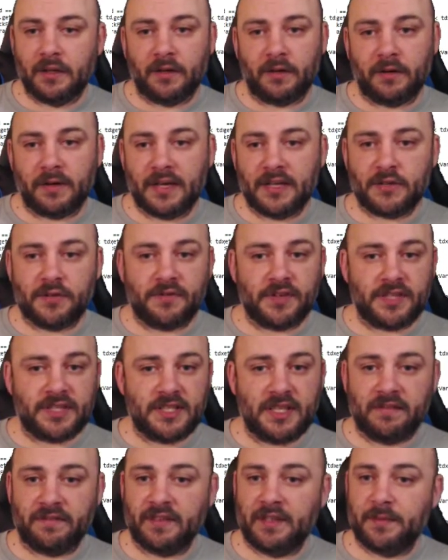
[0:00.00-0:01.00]
Okay, so if it's
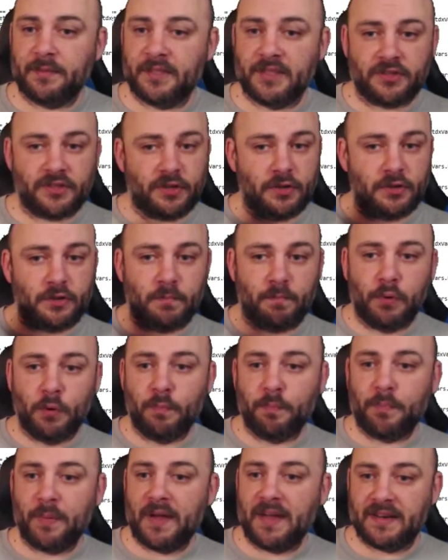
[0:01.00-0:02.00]
not flipped, this just goes
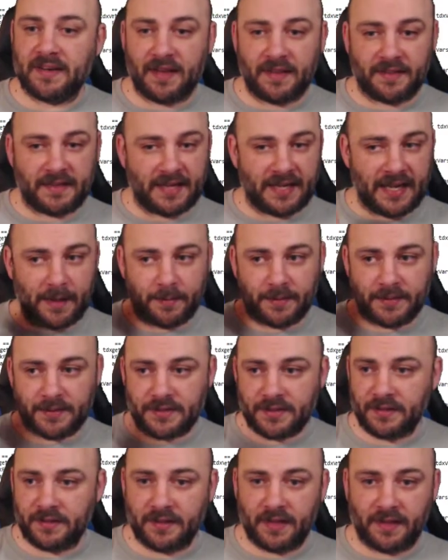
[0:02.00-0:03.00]
bloop, and nothing
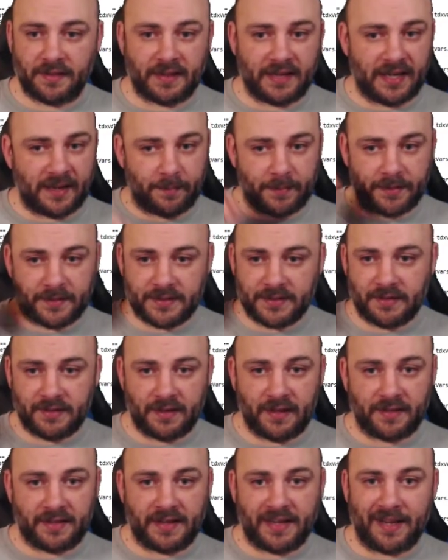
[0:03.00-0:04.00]
happens. Nothing happens.
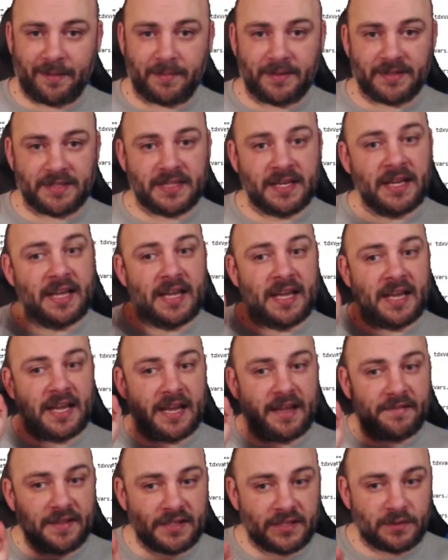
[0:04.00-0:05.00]
Nothing happens.
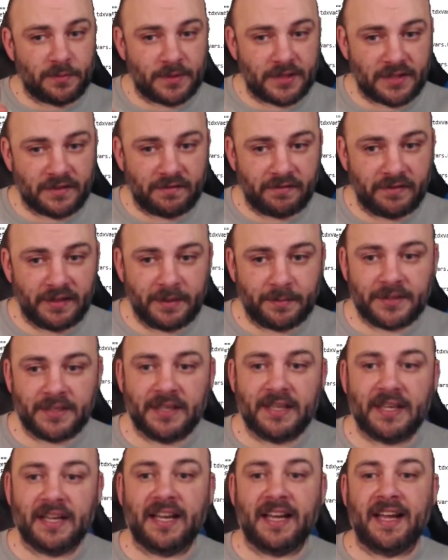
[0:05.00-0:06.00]
If that switch is flipped,
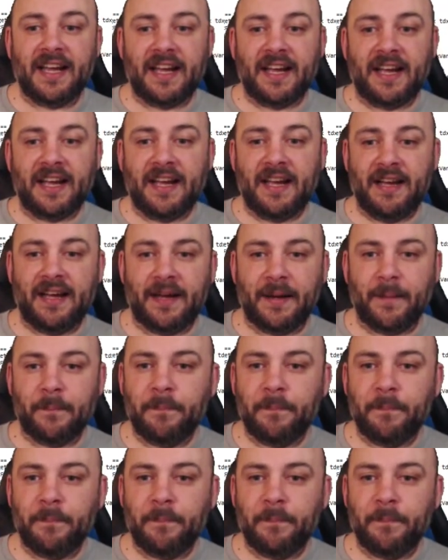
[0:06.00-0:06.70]
aha.